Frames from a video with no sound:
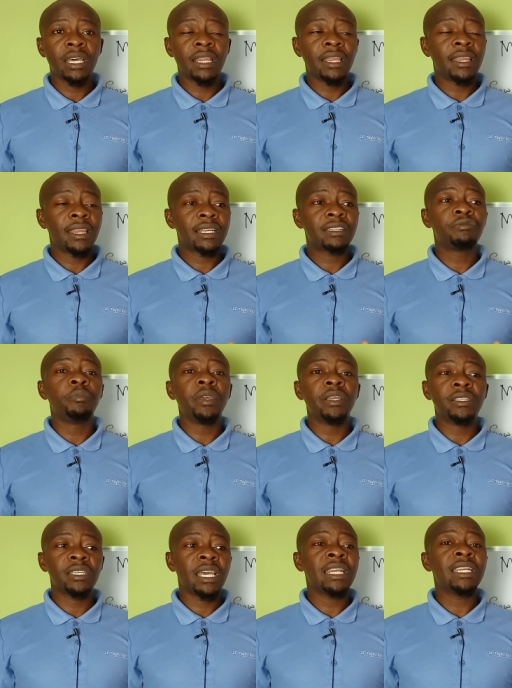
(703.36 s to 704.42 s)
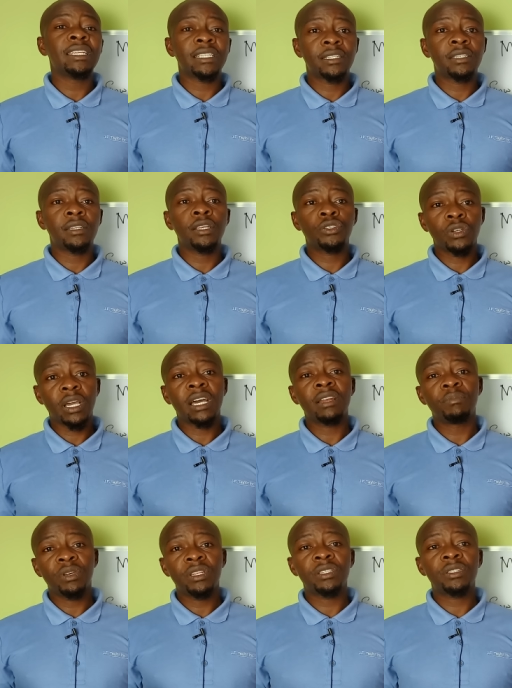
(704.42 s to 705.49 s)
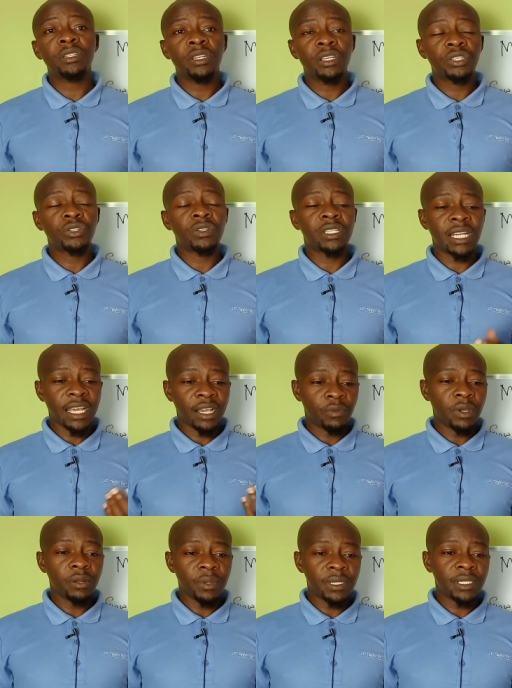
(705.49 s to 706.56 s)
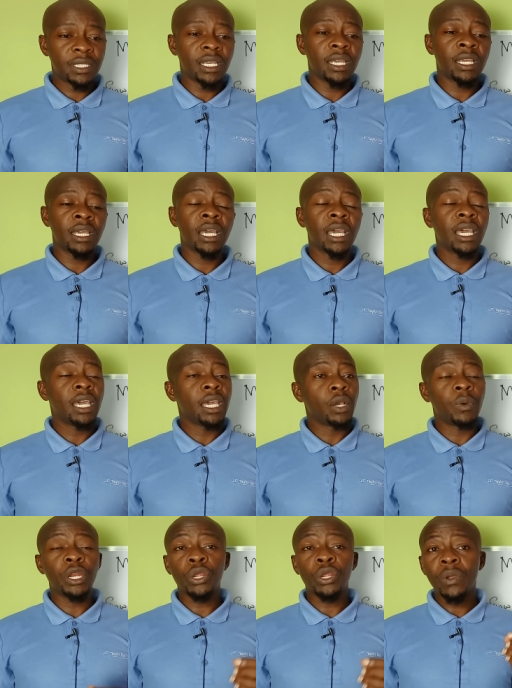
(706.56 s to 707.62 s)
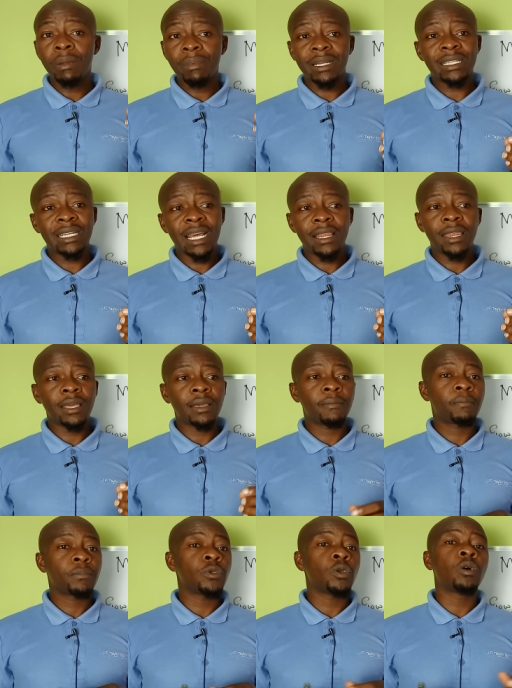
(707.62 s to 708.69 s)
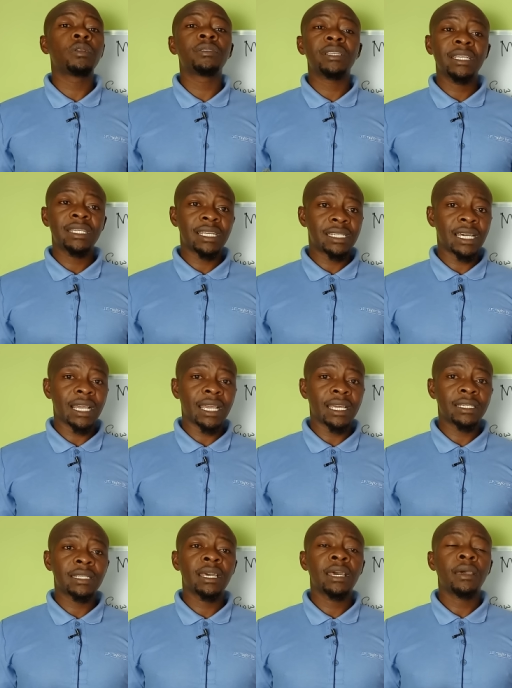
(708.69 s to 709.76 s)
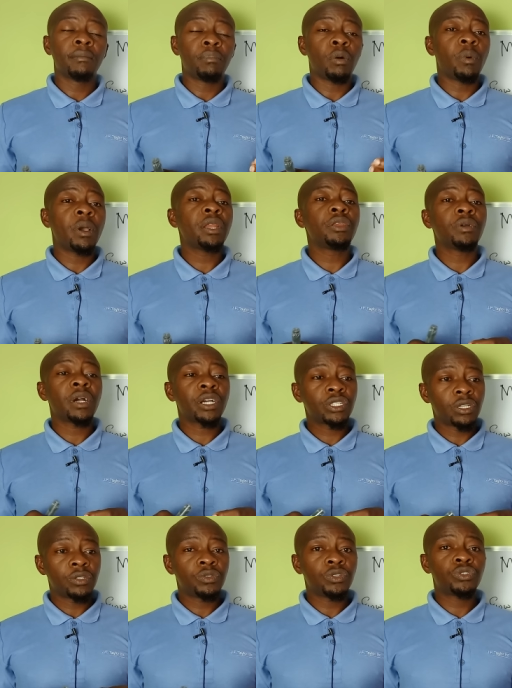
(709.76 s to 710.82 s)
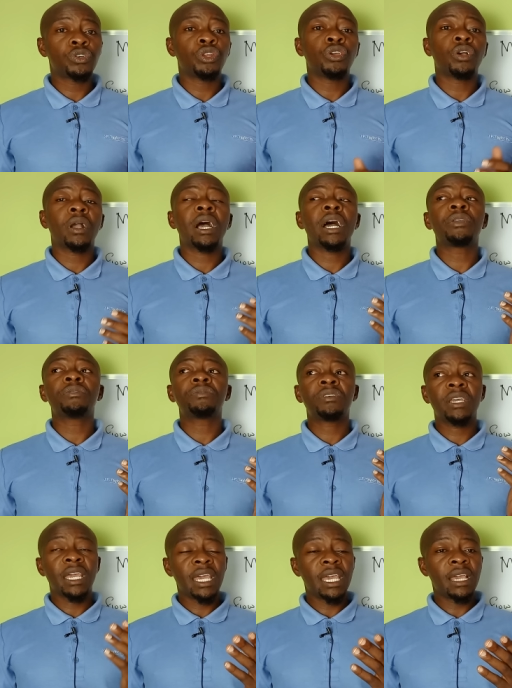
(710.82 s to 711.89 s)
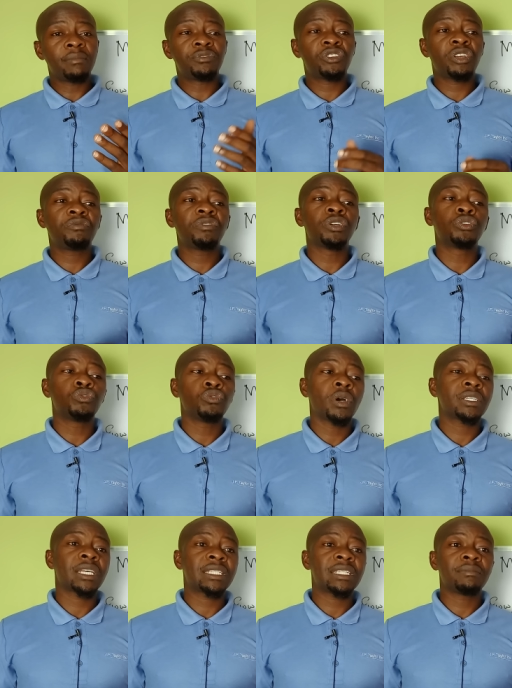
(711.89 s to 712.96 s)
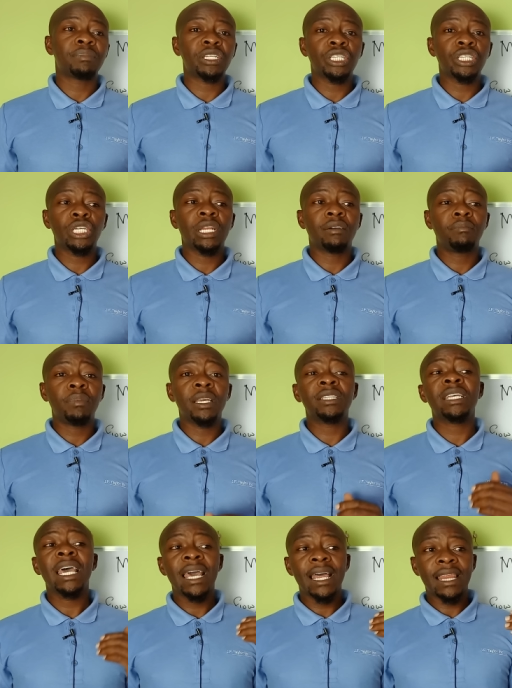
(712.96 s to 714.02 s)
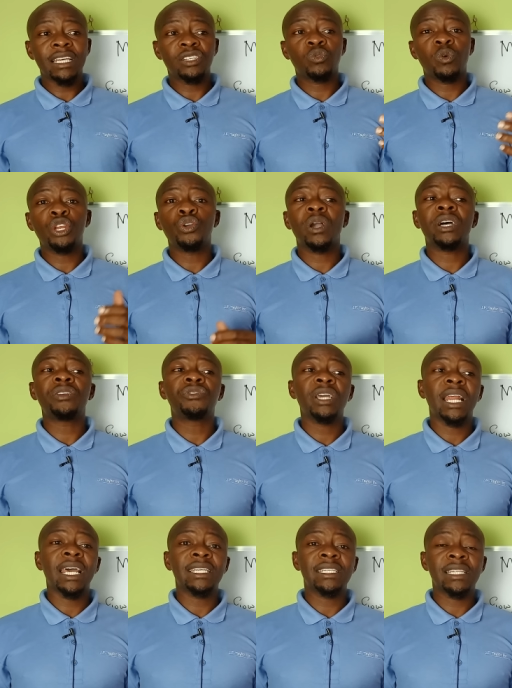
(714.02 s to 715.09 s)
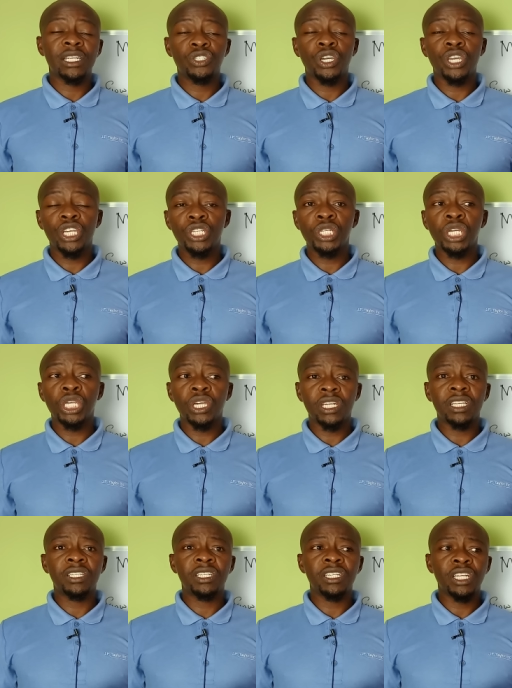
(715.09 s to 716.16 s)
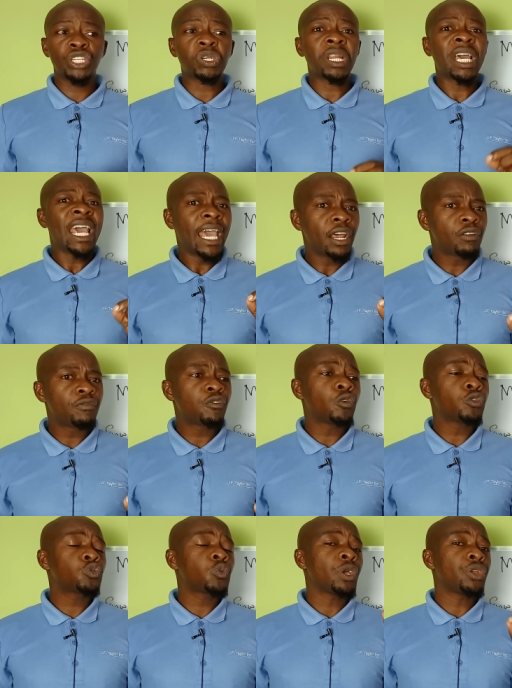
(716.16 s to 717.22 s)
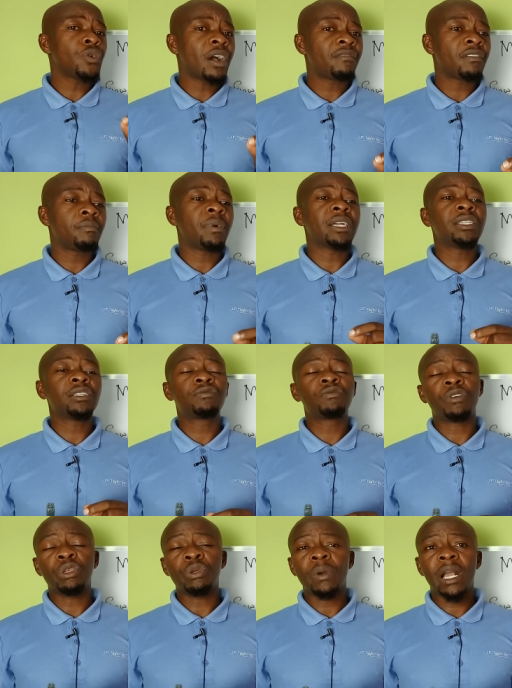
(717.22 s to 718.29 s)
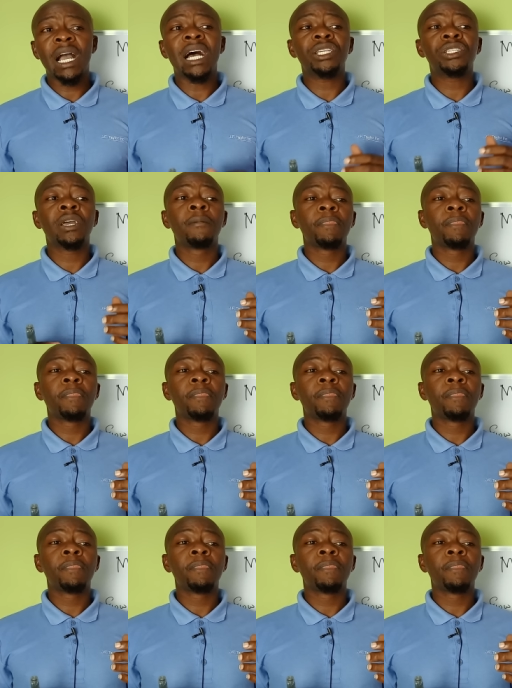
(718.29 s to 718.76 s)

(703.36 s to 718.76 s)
Then that means any destination can be a destination. It's like when we say, hey, when you aim at nothing, you always hit a target. But when you actually switch on your car, you're saying, hey, I'm driving to a certain particular place. That's when you can realize that you're hitting your destination. And of course, when you have a budget for your cash,